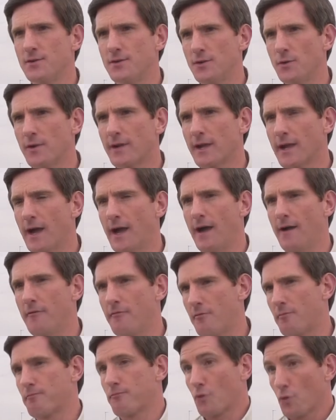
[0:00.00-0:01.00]
doing.
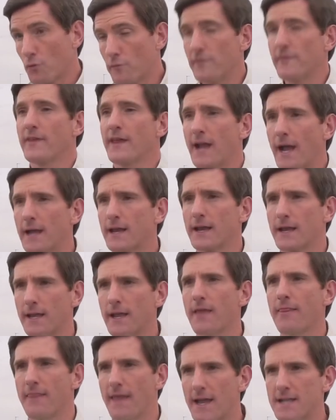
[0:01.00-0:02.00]
I've proven that I can
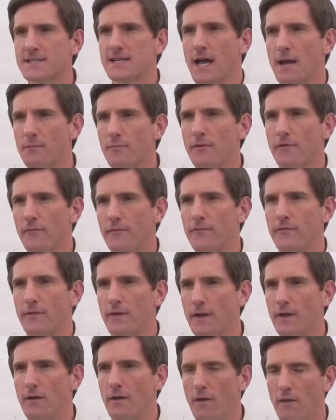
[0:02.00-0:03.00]
get that type
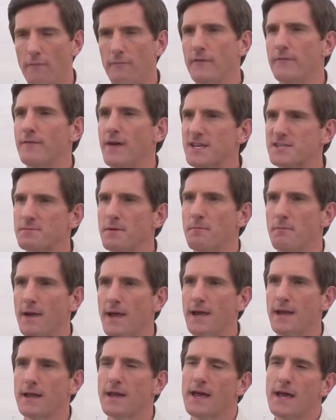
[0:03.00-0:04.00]
of investment
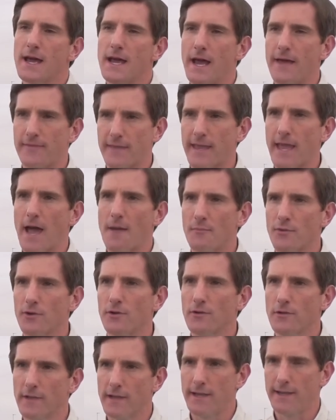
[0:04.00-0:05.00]
made at the
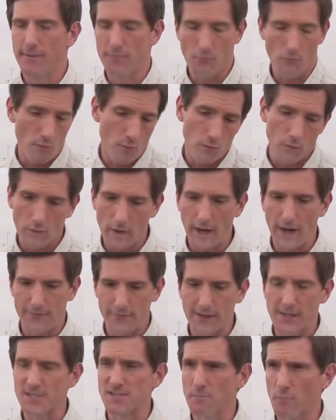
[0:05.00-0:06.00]
Capitol, and I
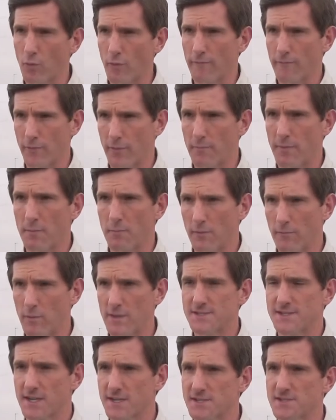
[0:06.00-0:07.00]
think it's important for the people of
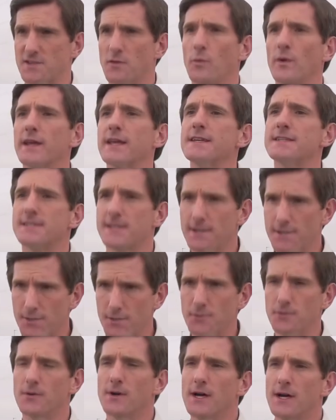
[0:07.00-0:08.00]
West Texas that we
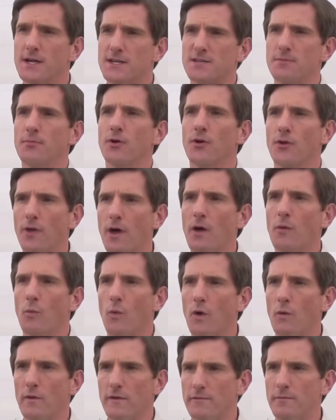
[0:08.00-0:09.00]
continue to build on
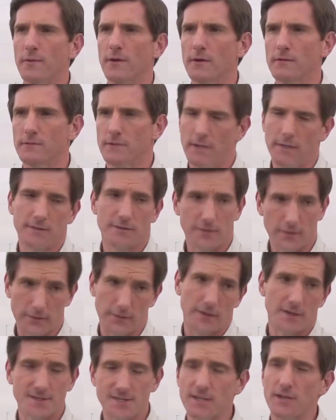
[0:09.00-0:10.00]
what we've built,
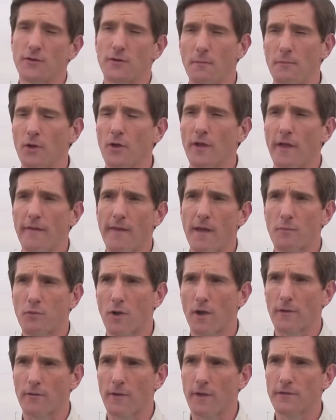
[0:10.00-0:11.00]
to continue to build on that
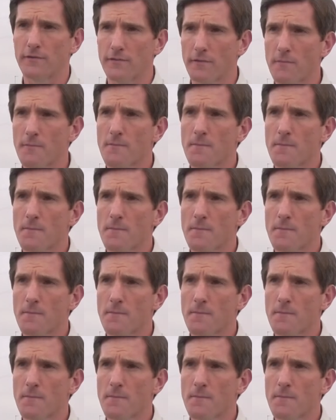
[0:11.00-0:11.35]
progress.